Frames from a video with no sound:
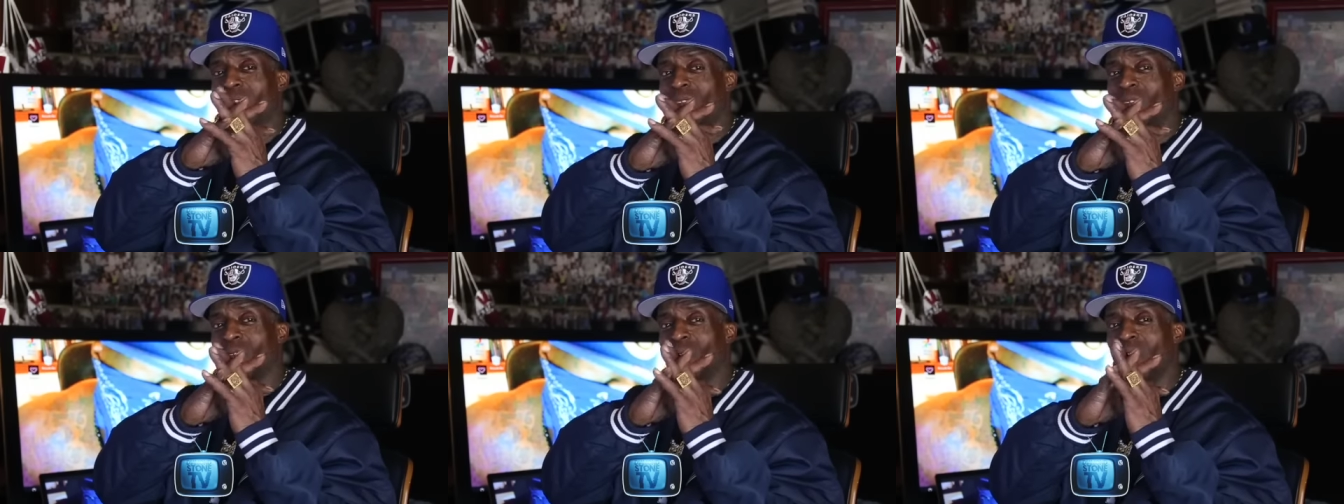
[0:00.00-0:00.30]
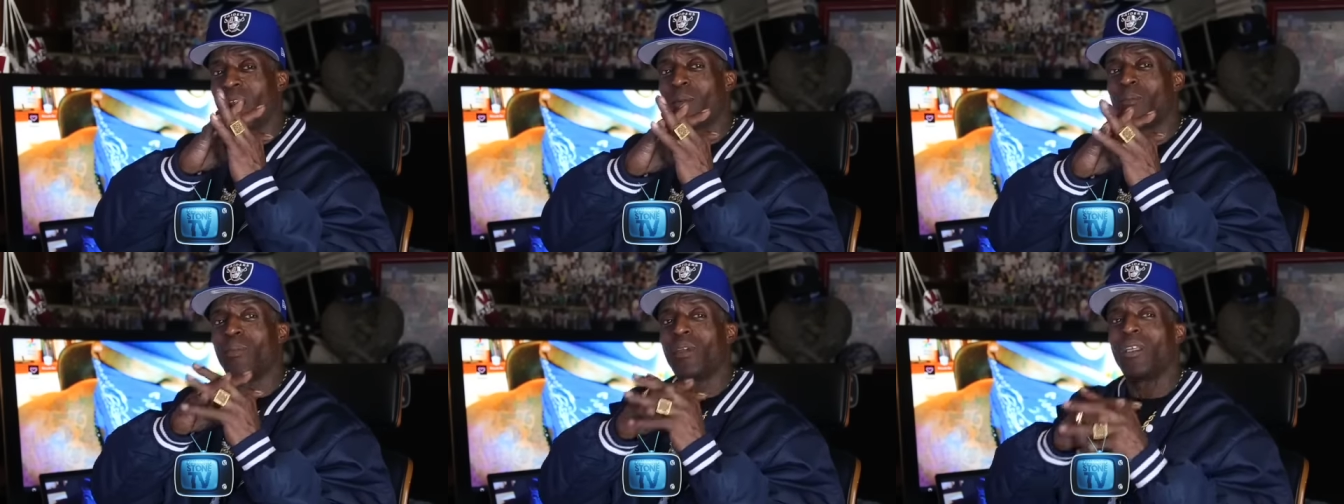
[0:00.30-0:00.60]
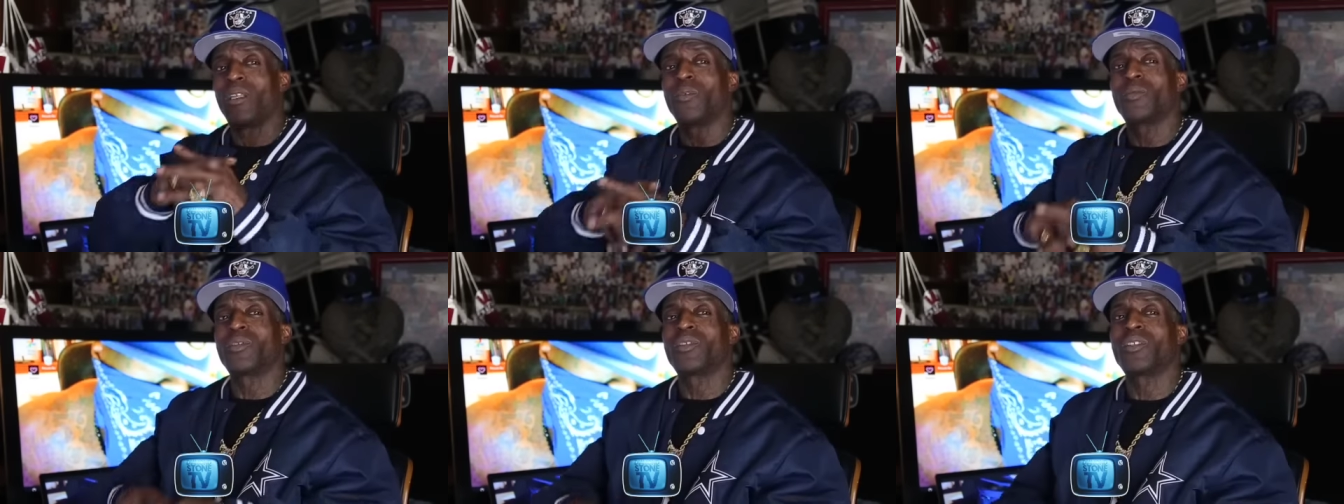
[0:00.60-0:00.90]
So that
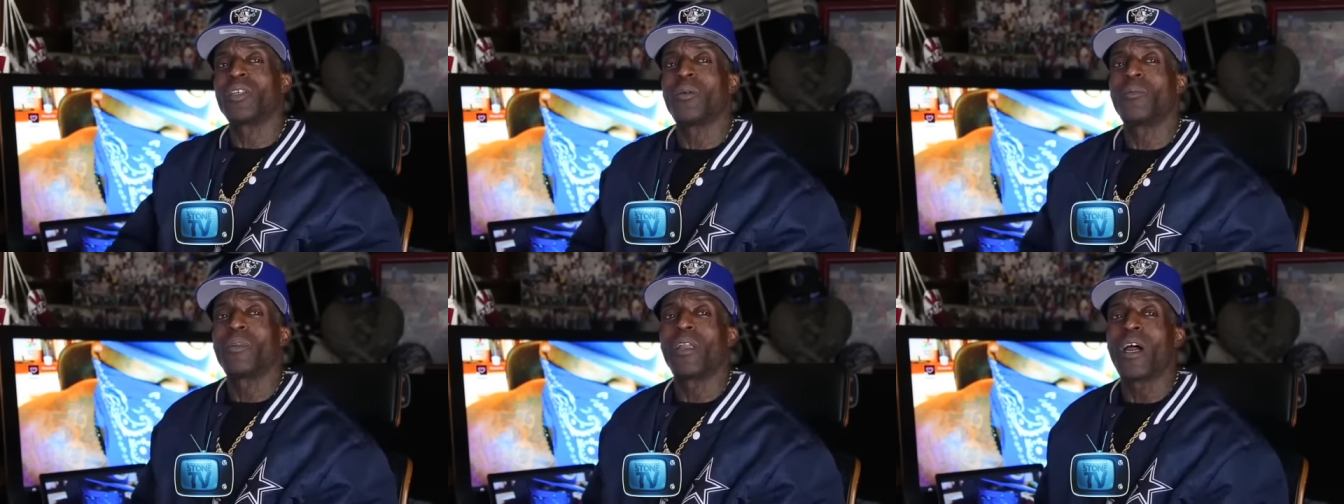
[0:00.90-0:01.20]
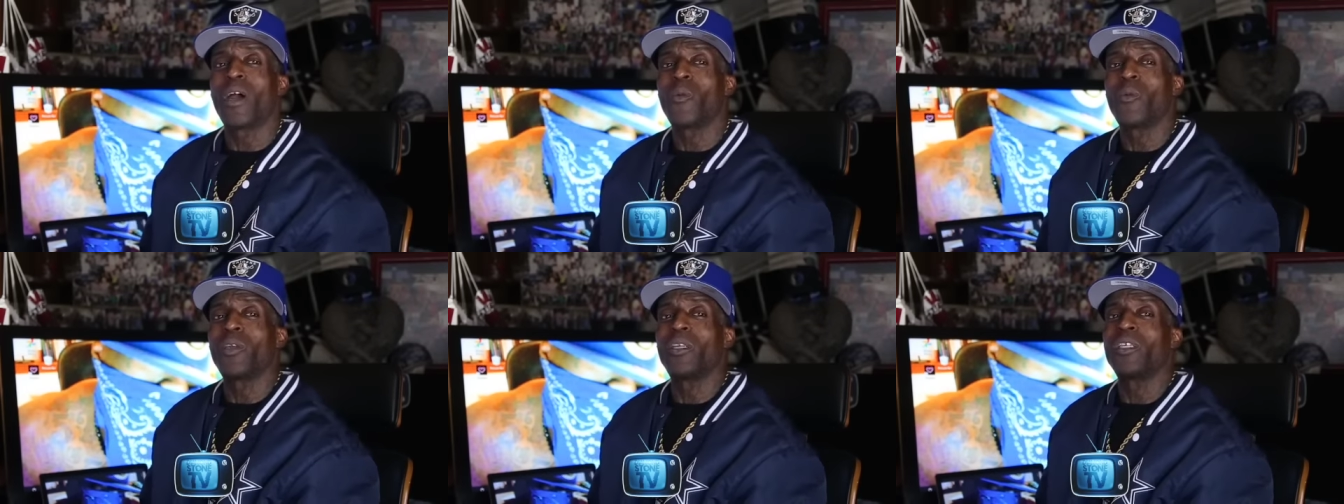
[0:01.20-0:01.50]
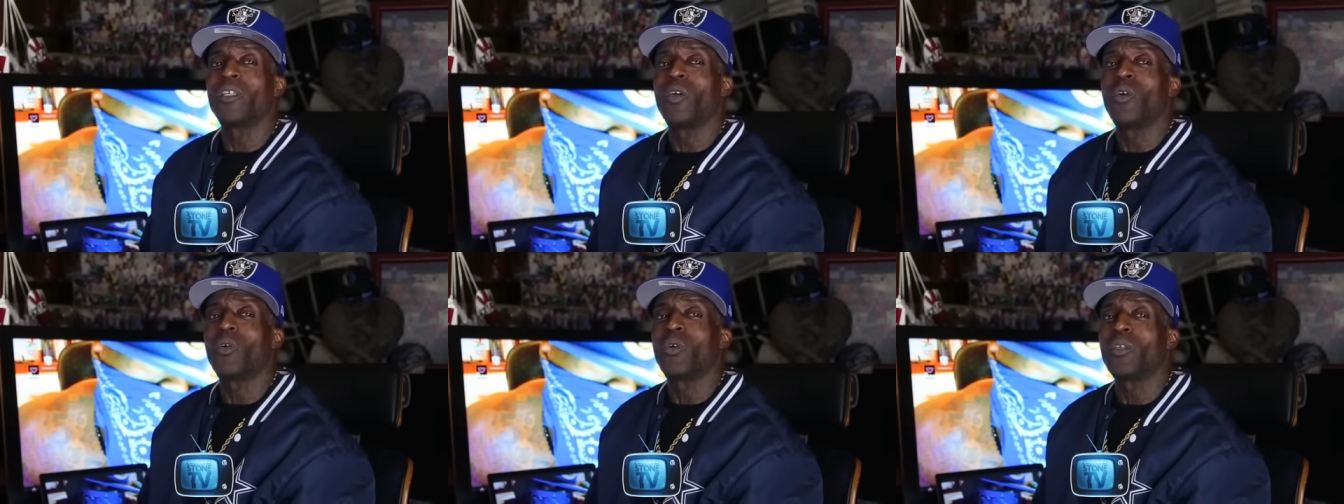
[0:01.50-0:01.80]
means it was something
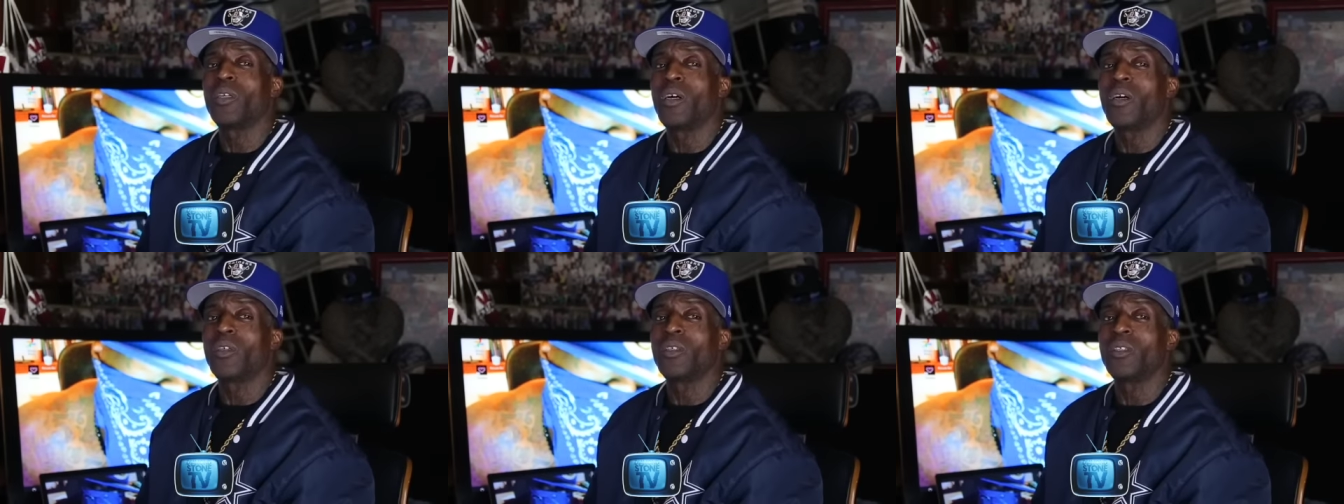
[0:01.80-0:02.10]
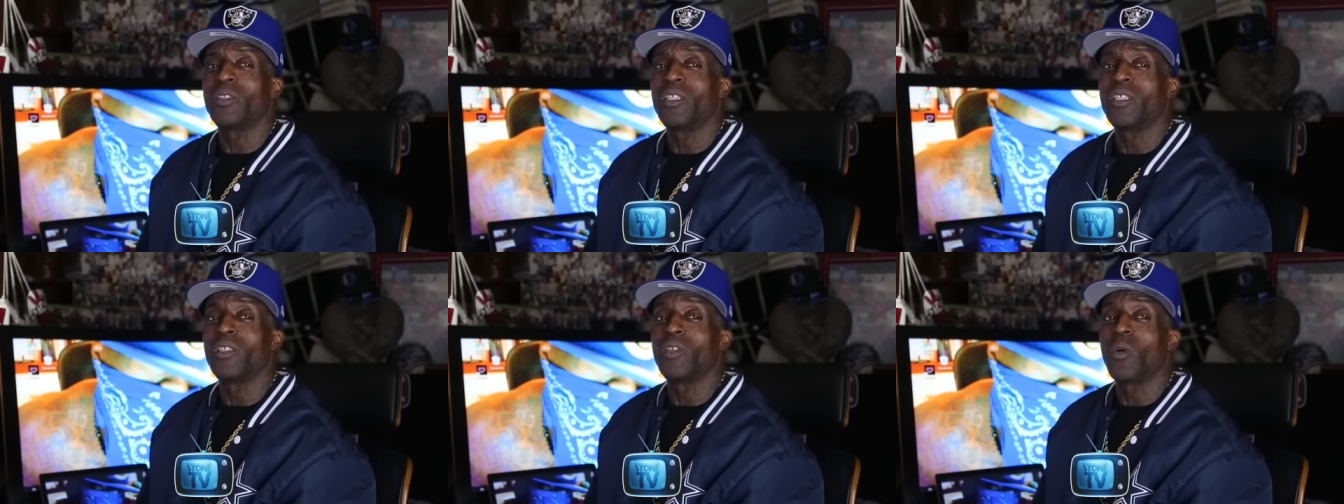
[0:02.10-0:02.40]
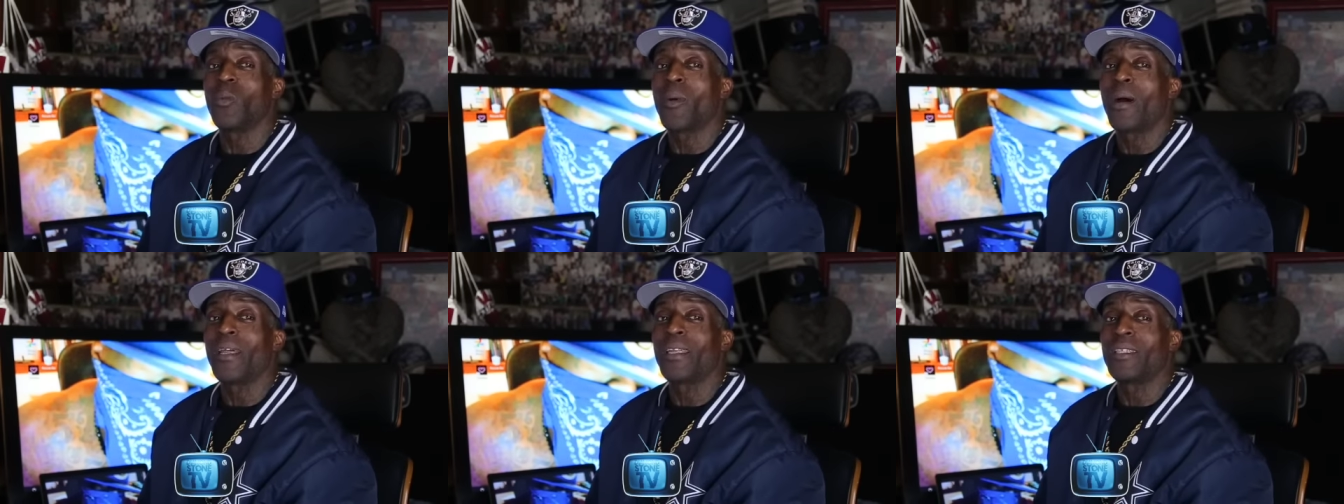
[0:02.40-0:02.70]
already going on that didn't
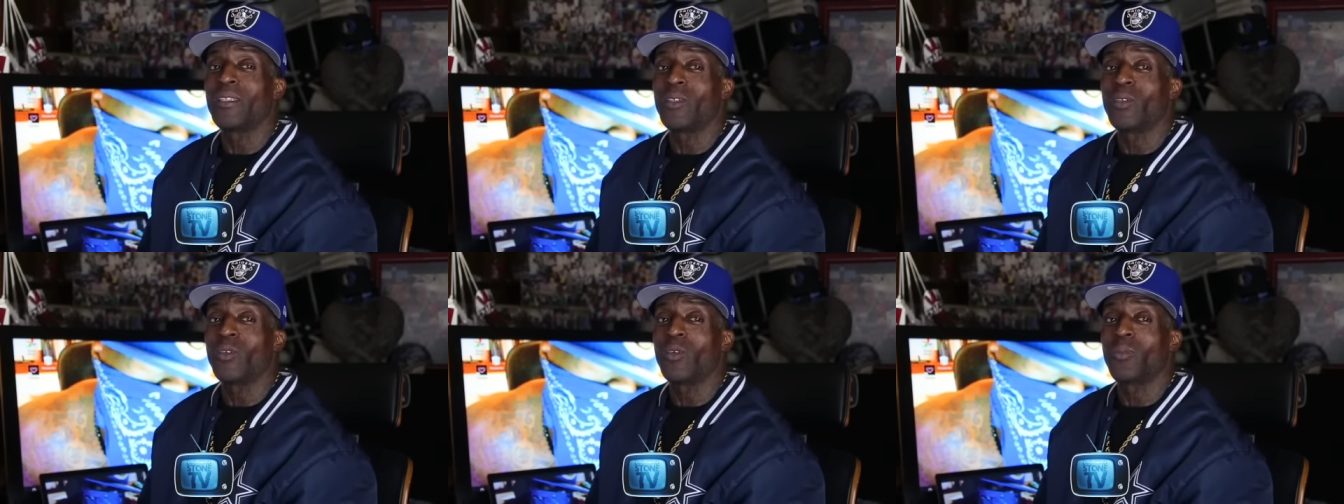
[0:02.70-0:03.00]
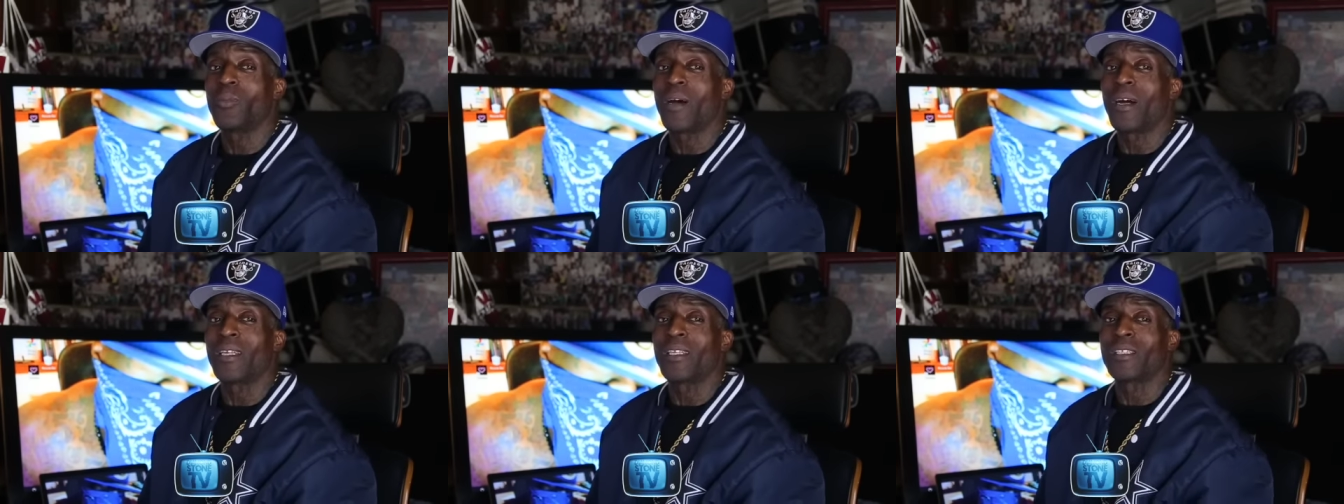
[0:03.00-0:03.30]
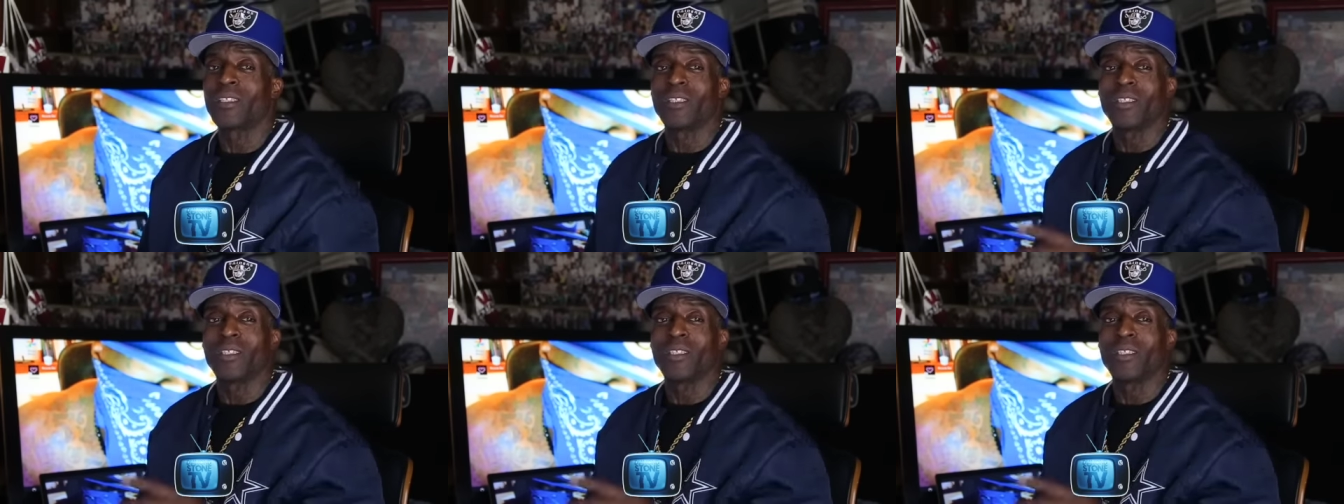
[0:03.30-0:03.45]
nobody know about it,